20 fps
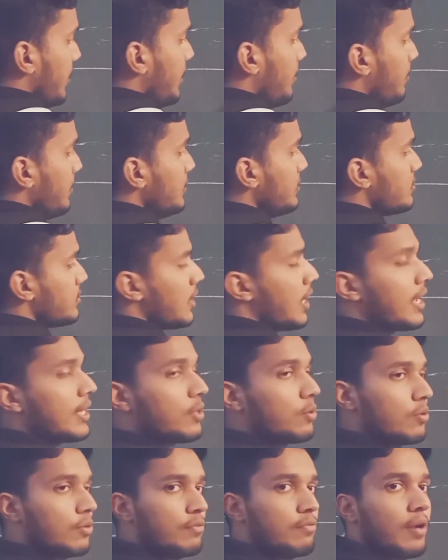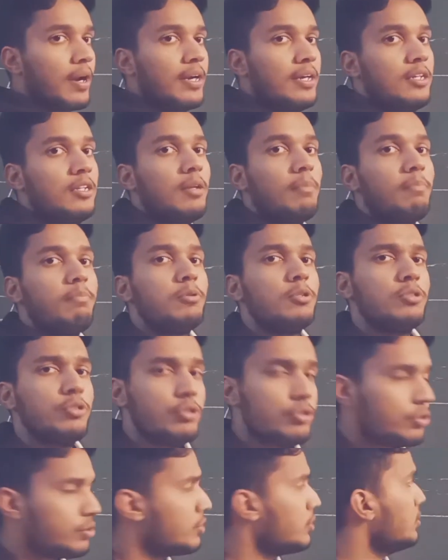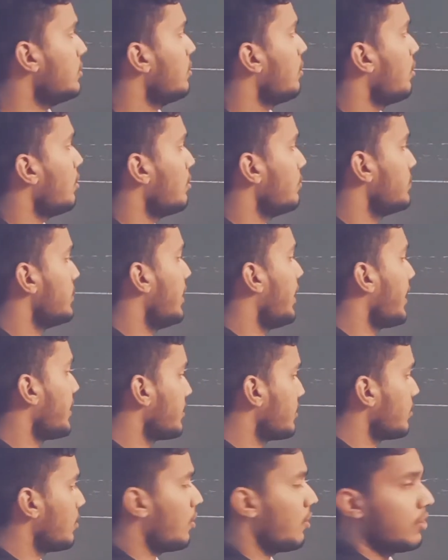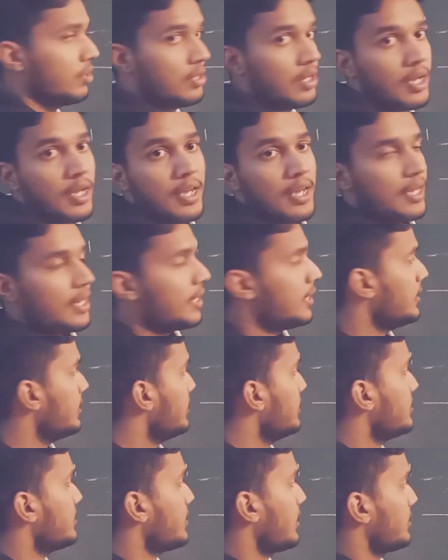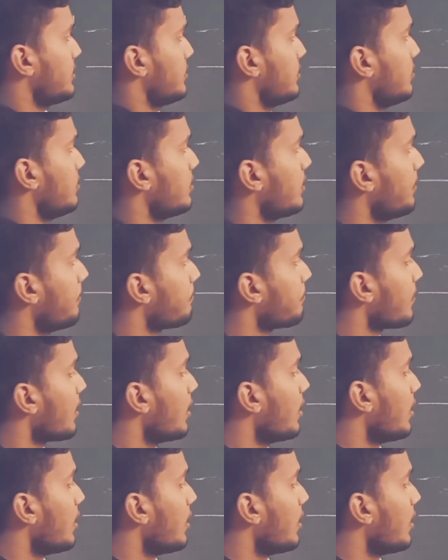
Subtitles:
It means I couldn't find the position of the electron in this section. Okay.